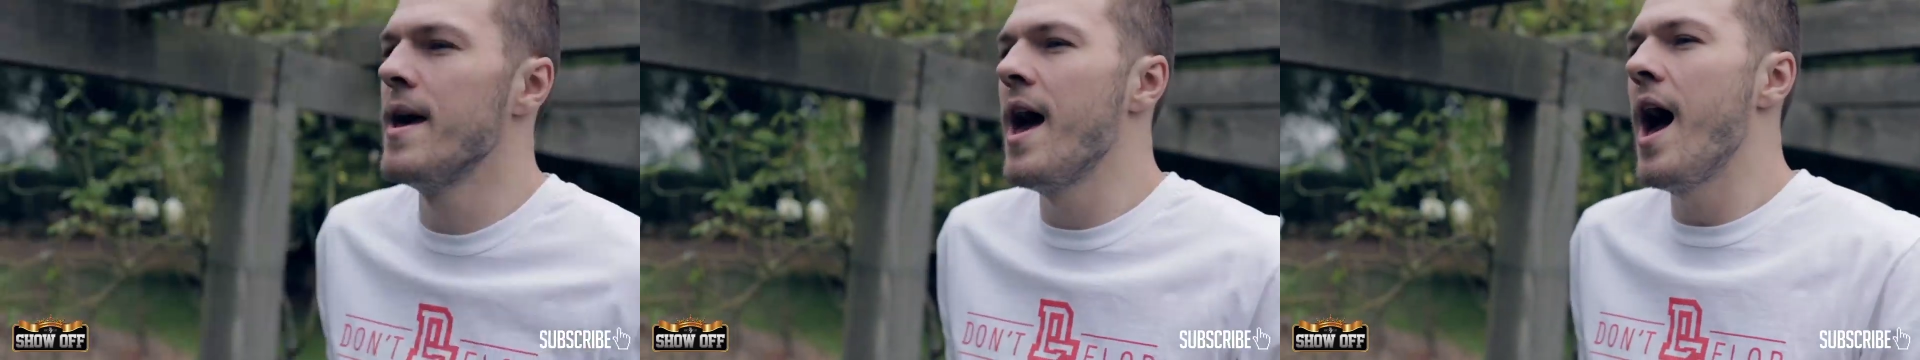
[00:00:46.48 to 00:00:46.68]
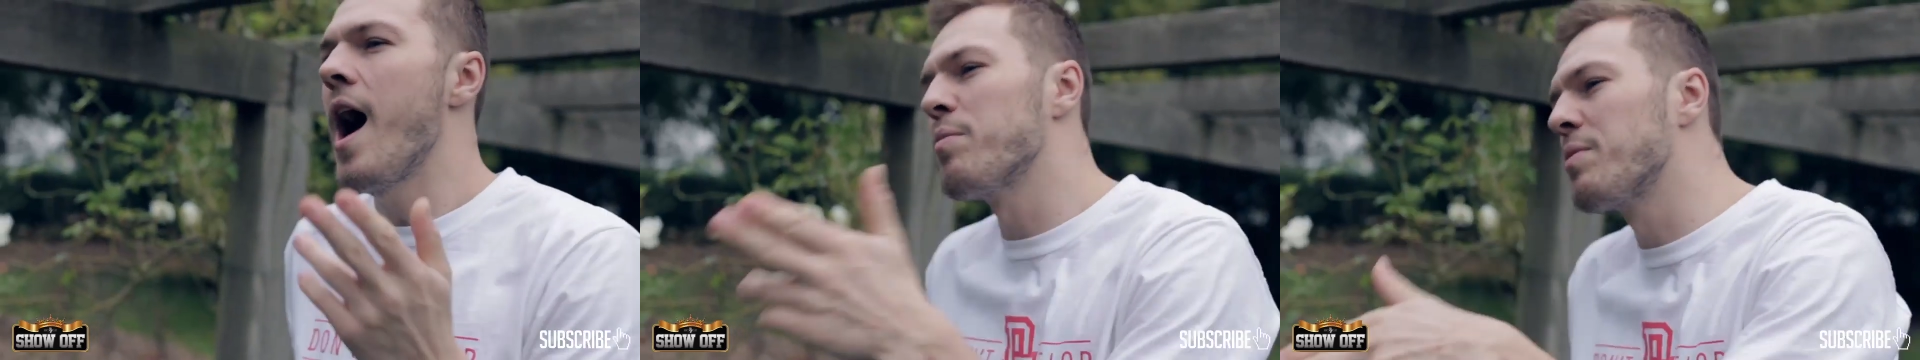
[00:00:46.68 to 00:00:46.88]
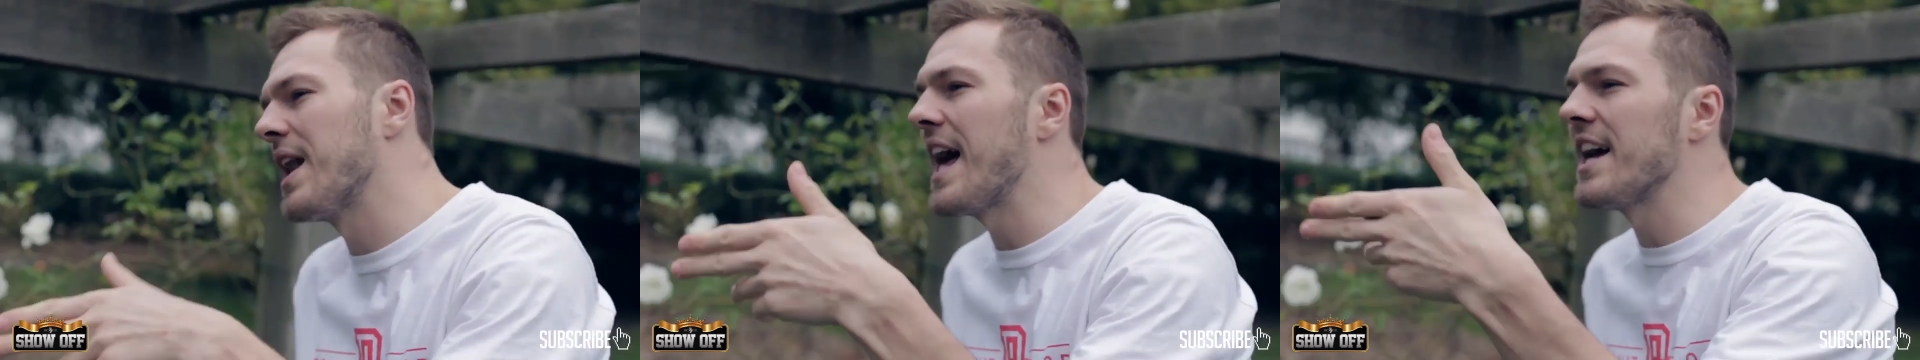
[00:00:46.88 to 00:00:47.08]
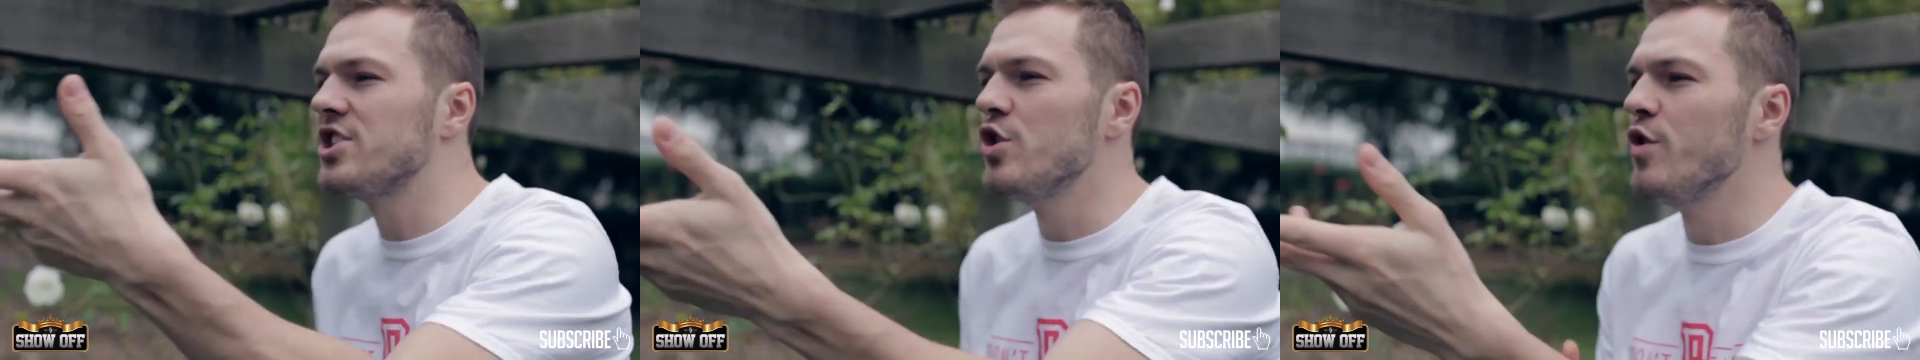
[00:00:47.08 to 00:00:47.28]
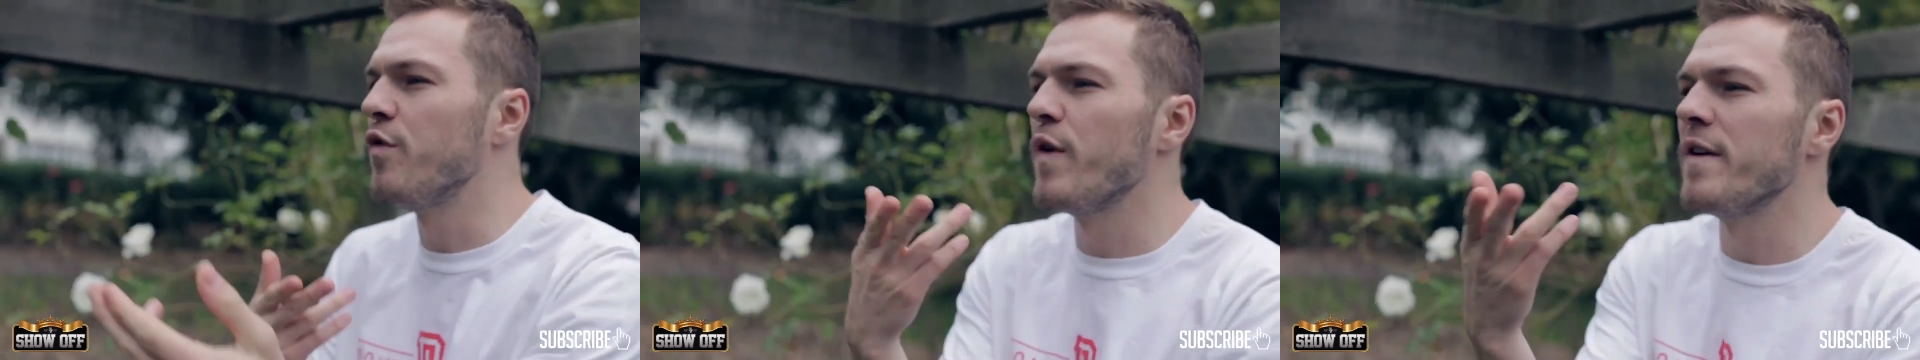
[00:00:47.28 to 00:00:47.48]
I'm glad
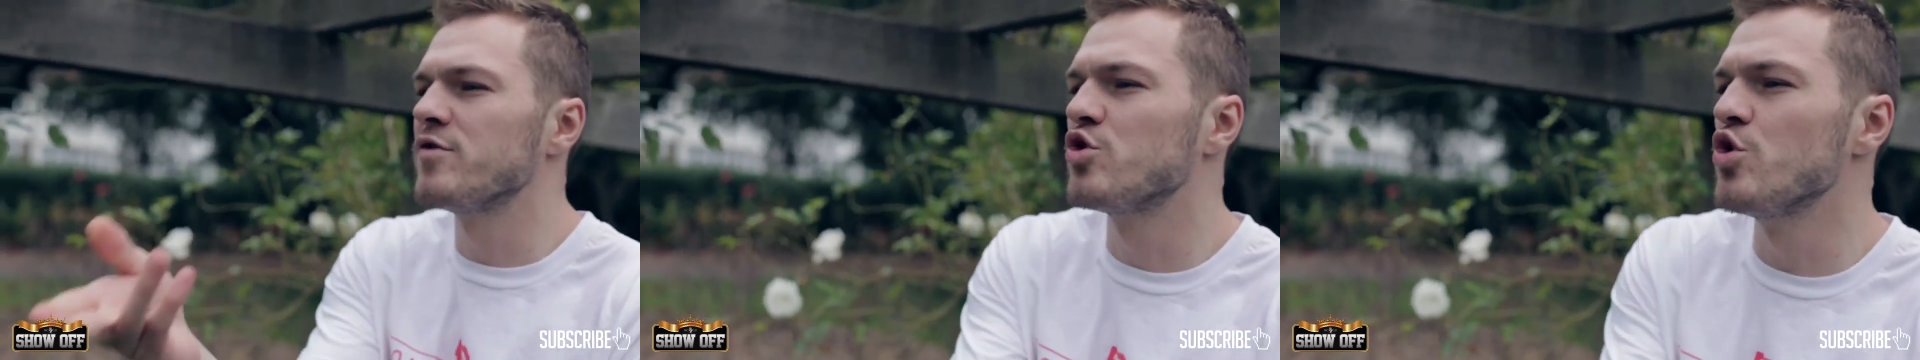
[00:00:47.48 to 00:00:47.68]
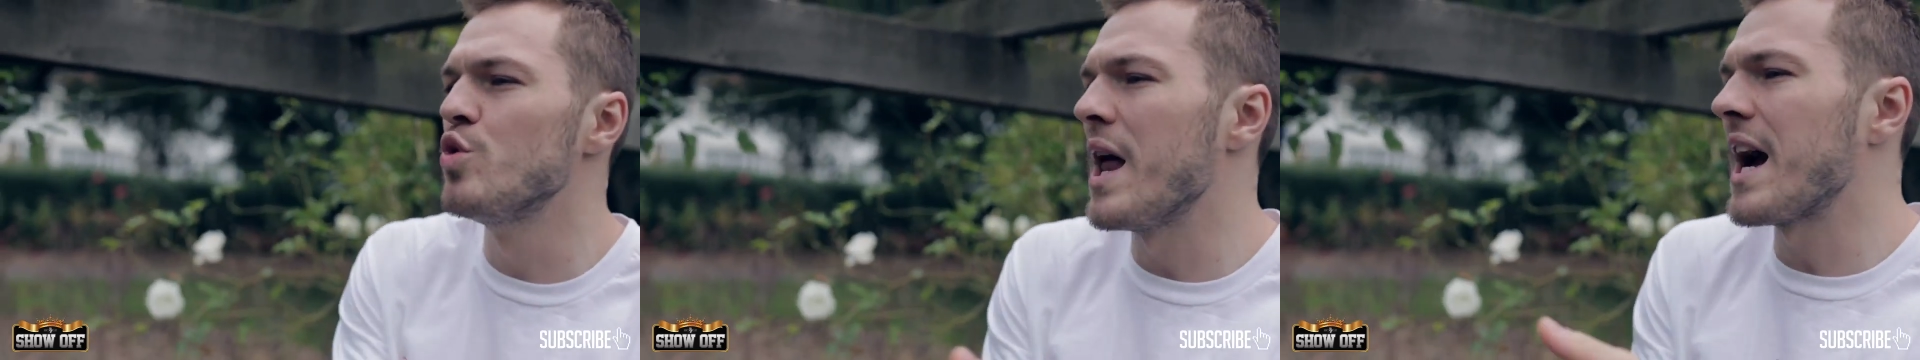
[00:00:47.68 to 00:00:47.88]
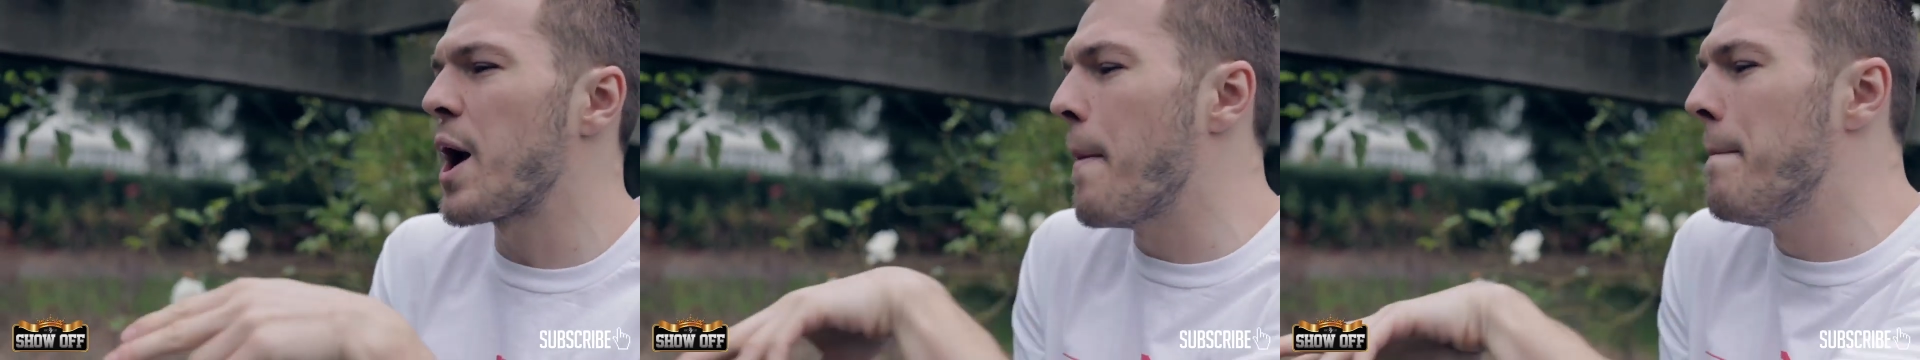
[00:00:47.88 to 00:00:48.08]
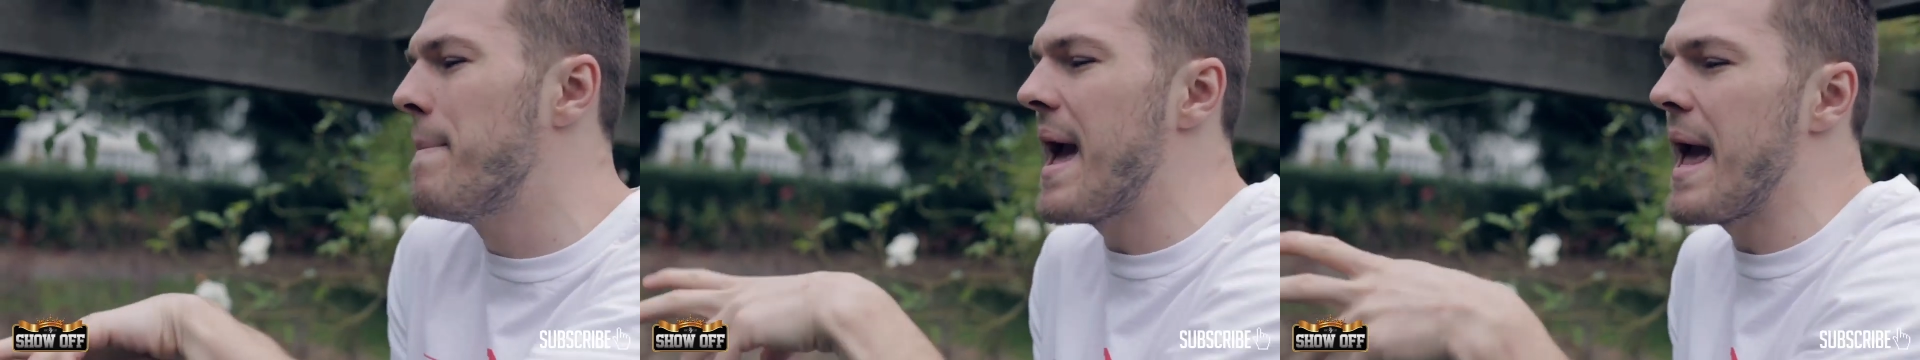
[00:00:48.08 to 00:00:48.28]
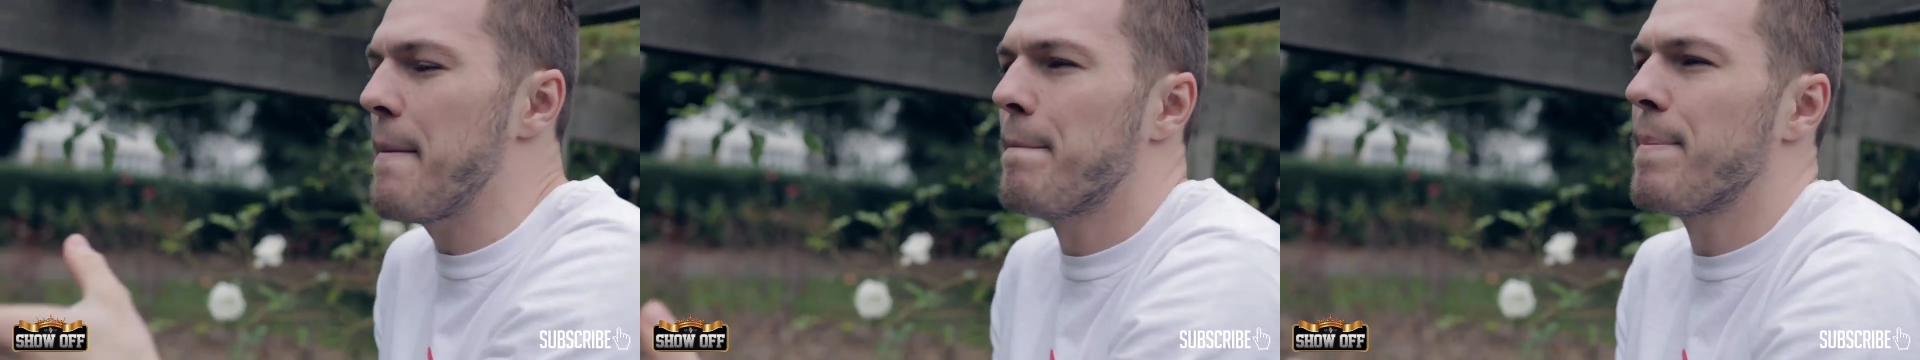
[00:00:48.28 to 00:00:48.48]
the youth withdrew like a
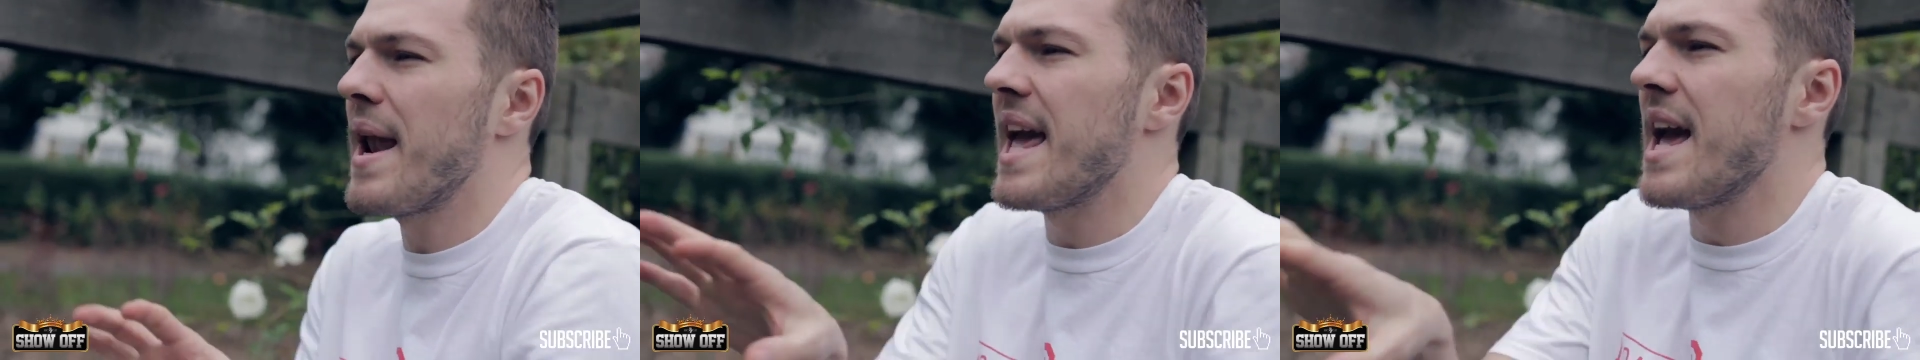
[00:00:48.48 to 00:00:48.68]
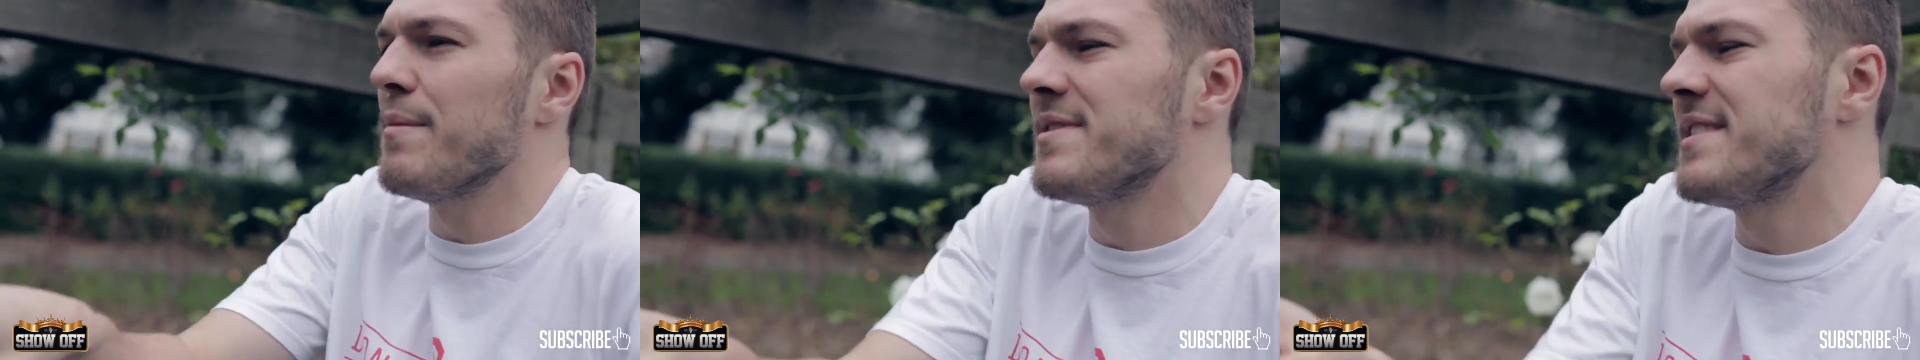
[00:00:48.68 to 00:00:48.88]
betting play.